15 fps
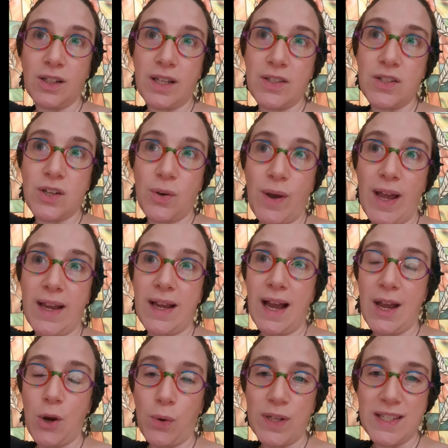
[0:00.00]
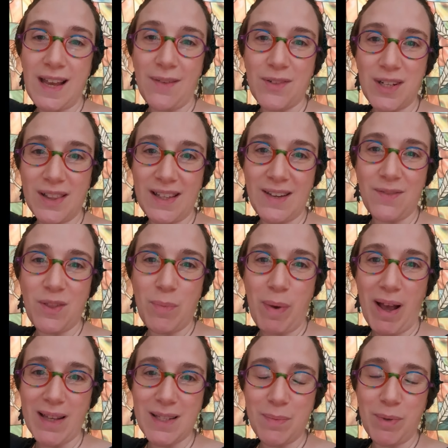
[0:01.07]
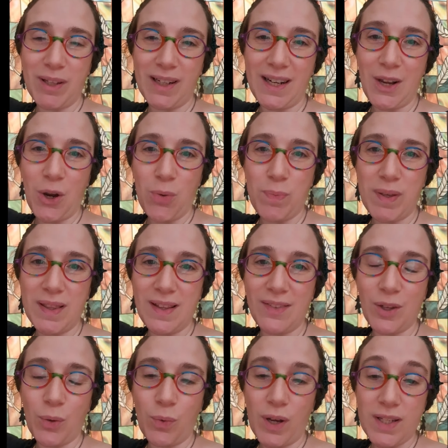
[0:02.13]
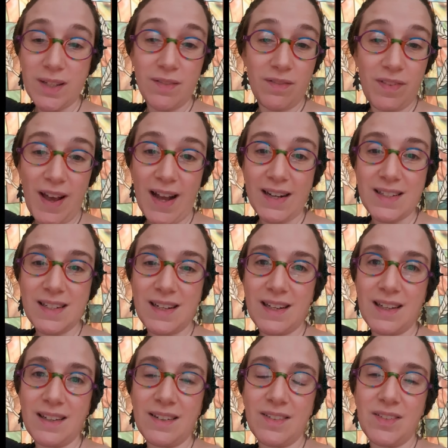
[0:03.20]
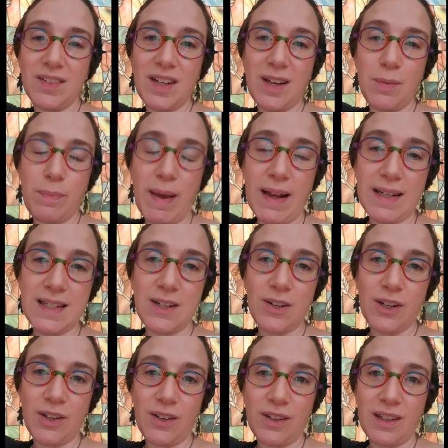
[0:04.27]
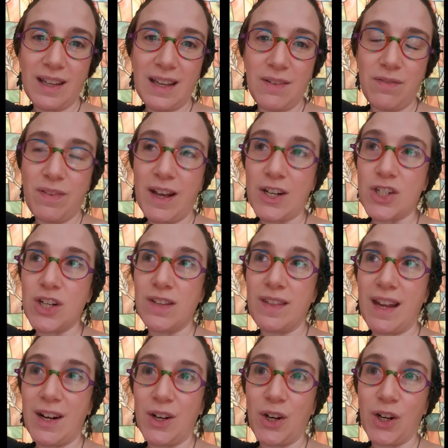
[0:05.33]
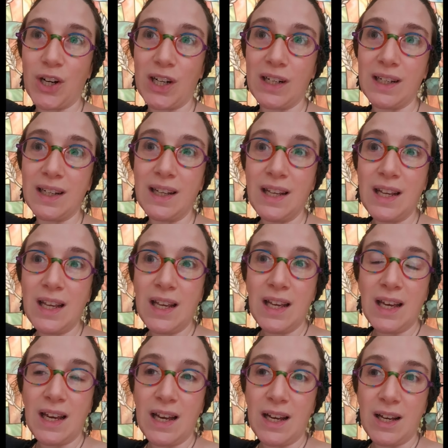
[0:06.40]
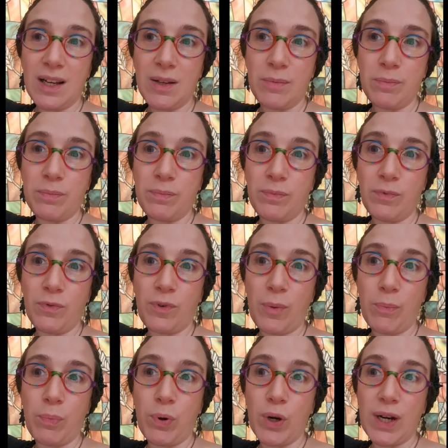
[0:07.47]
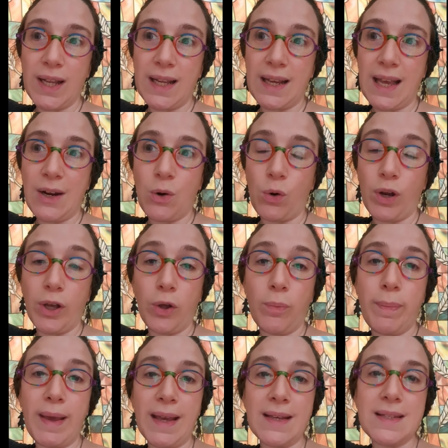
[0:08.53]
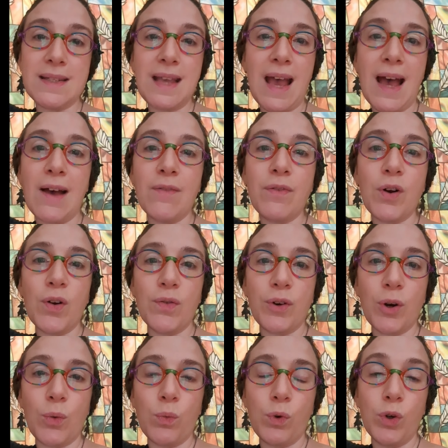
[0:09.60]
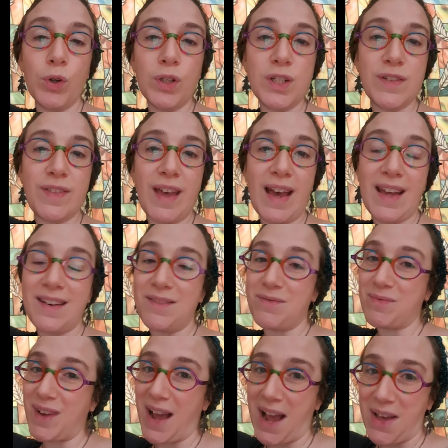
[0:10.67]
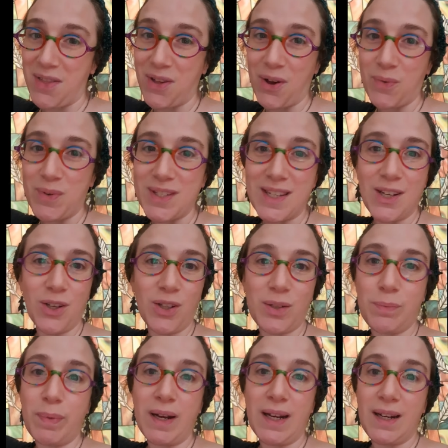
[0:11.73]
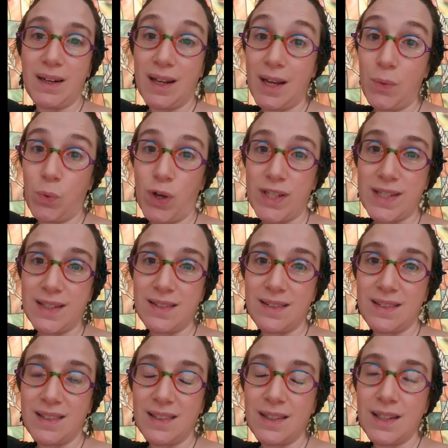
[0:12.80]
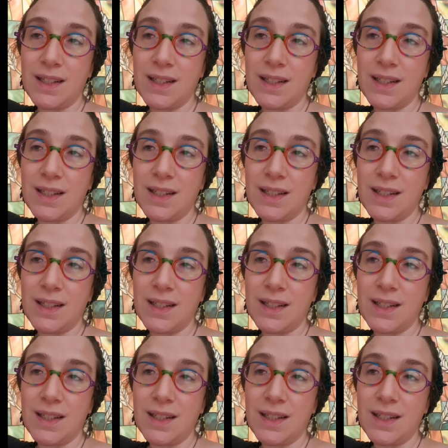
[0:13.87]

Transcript: And so I always have to leave the possibility open that there was, in fact, a bacterial infection that occurred from putting an oil-based salve over a wound that I thought was healed, but it wasn't.